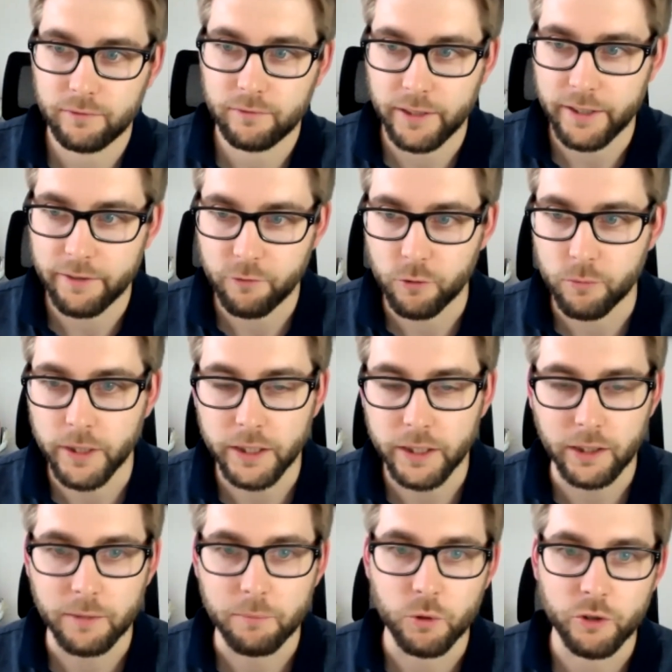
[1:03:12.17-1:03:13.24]
therefore
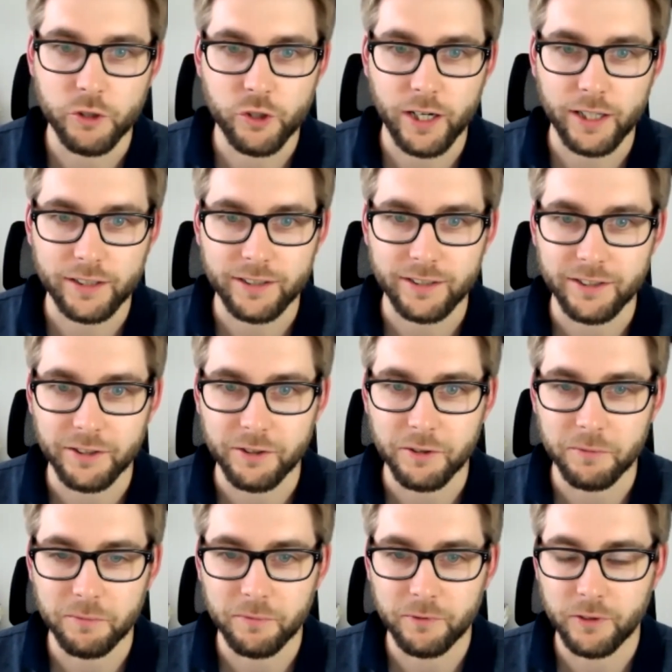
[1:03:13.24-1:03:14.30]
making it more attractive to
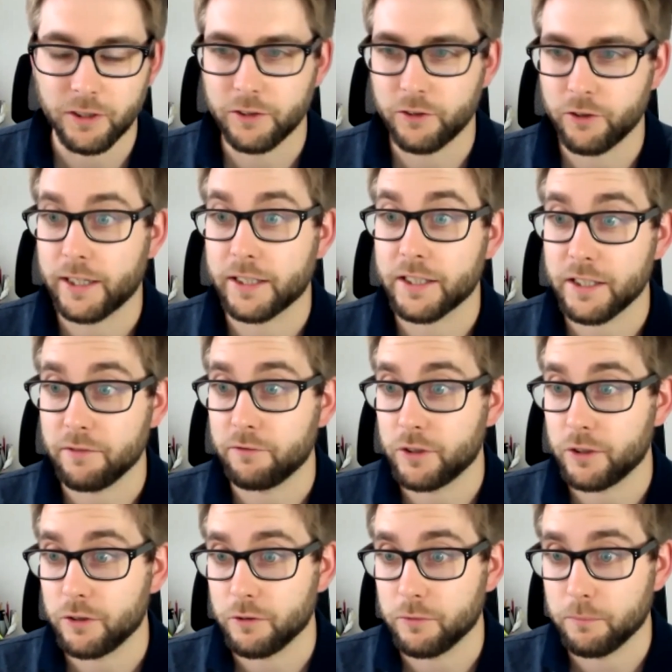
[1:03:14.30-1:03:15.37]

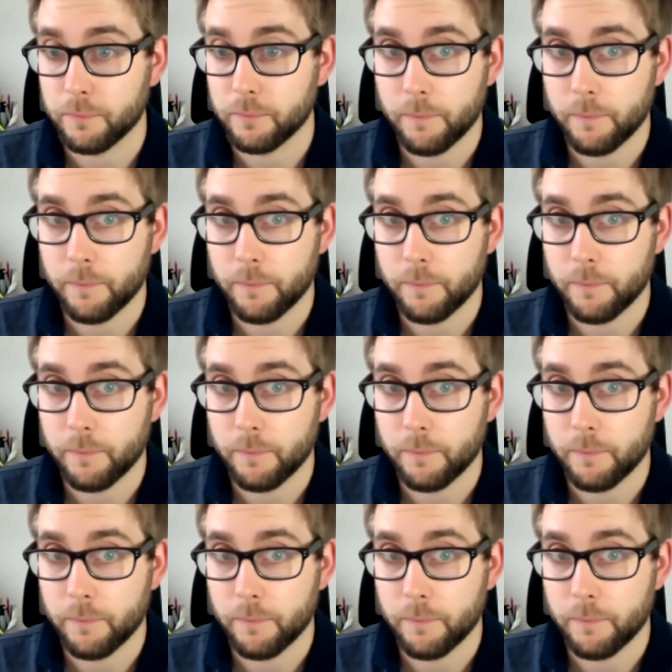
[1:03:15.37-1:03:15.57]
them?